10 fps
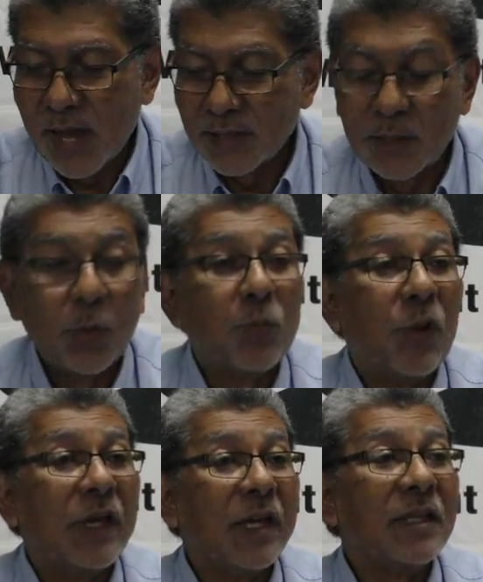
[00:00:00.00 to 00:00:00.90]
And he would
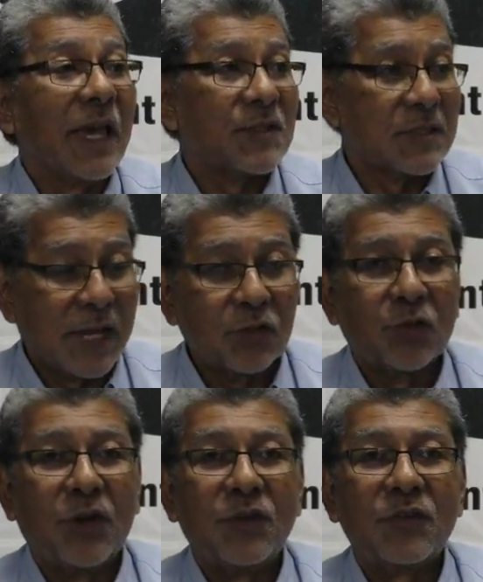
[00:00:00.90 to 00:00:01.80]
bring in guest
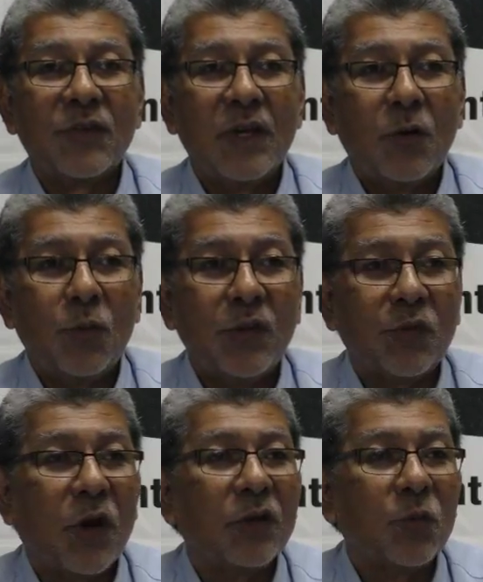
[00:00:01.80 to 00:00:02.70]
lecturers who he
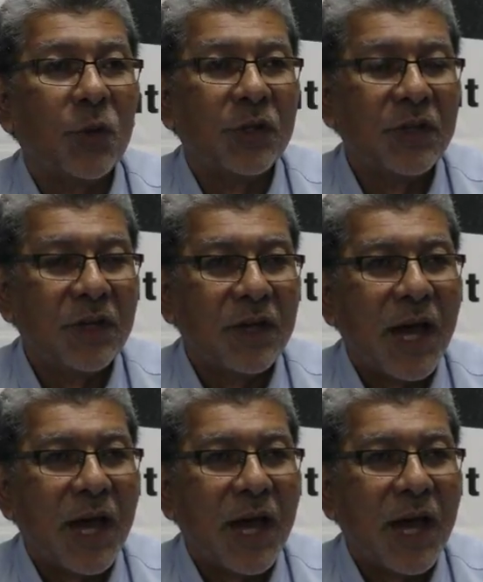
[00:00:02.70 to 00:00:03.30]
thought would